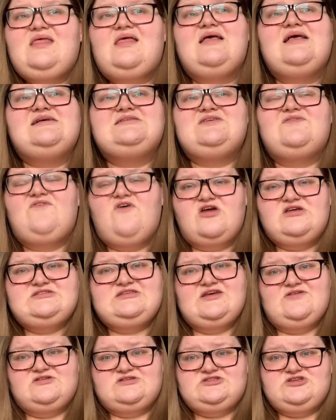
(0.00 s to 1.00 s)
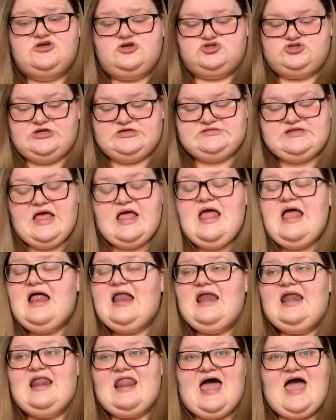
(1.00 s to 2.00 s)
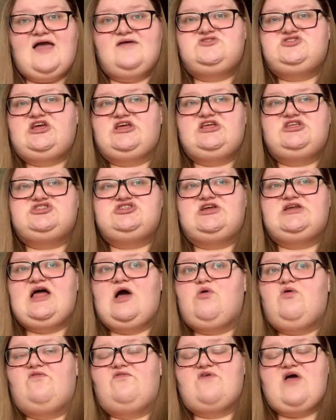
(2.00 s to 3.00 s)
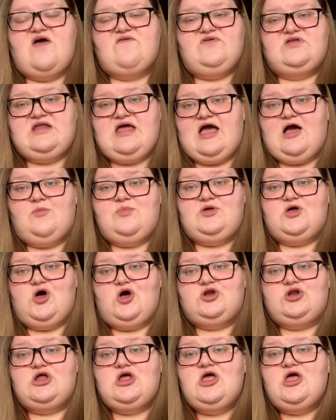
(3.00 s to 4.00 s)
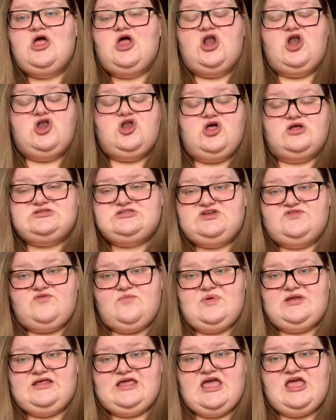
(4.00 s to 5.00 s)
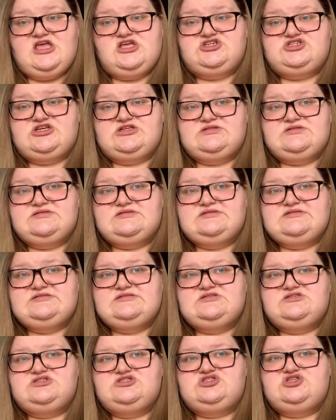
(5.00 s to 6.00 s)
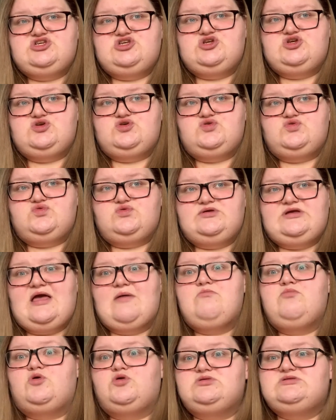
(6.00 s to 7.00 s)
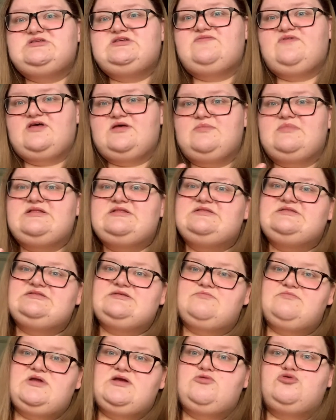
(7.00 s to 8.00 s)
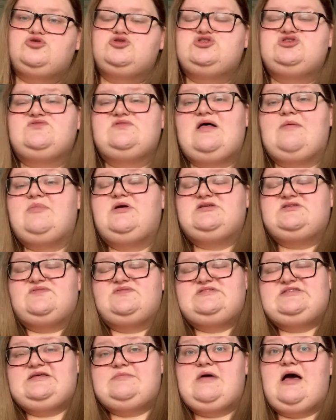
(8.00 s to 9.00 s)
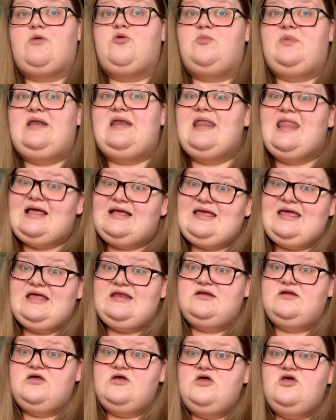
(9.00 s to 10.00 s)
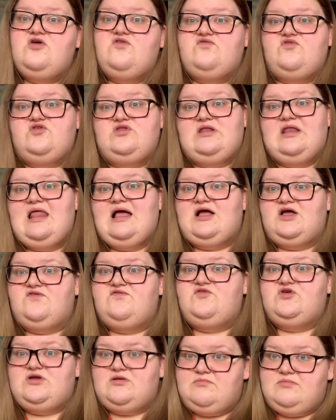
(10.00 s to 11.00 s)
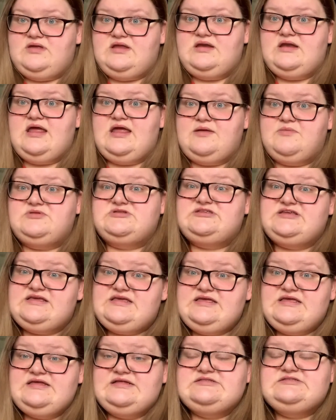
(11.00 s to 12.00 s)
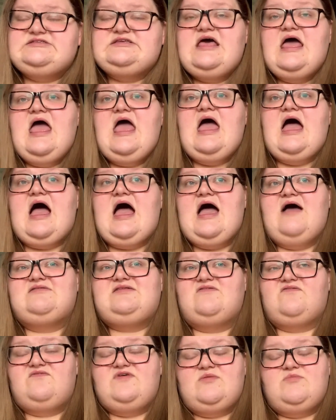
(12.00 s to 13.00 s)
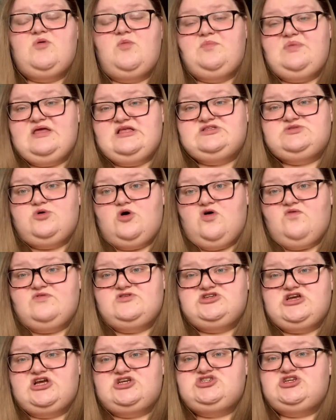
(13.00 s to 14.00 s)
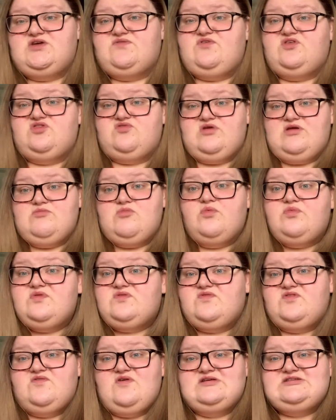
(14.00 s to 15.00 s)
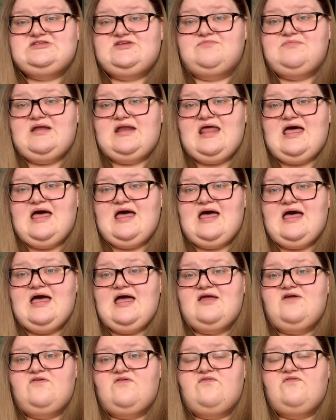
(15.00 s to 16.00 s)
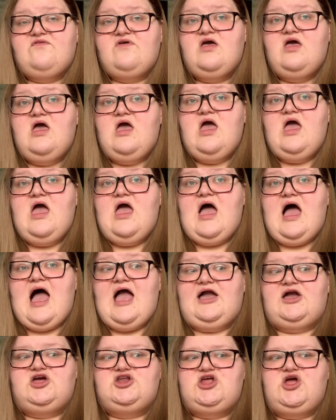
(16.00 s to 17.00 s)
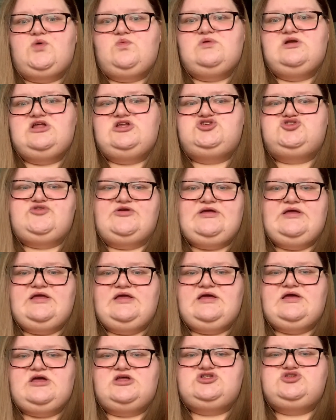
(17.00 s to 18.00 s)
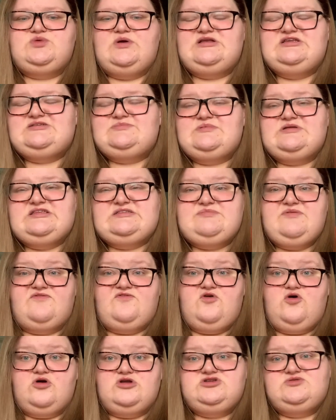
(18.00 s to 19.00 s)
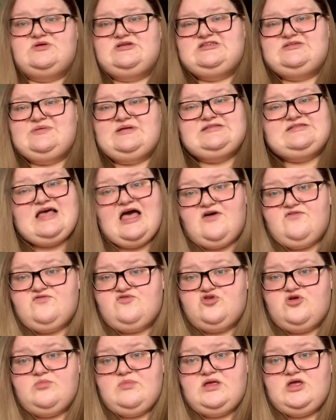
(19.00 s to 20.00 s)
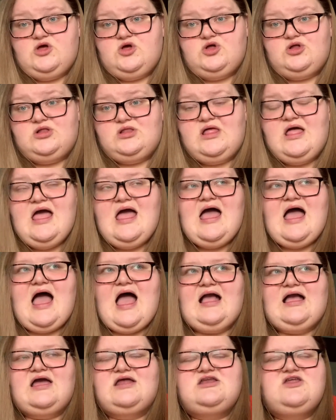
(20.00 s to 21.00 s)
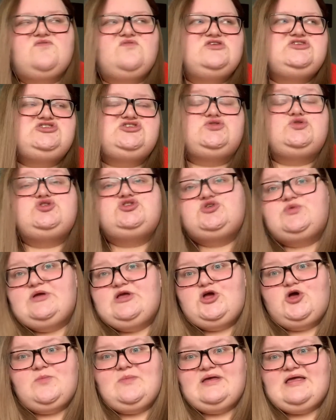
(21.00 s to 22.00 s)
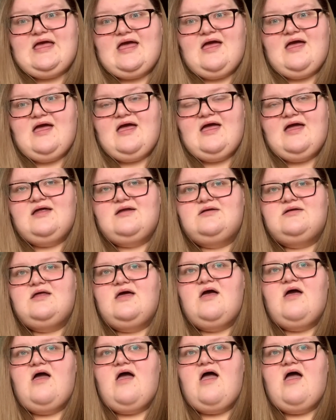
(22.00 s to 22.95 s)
It is a very serious surgery, it's life-changing. I will forever now be on lots of different medications to get multivitamins and minerals and that, because obviously I will be lacking through the lack of food I'm being able to eat. I had to have a vitamin B12 injection every 3 months for the rest of my life. I can only drink 20 minutes before and 20 minutes after a meal. I can never chew chewing gum again.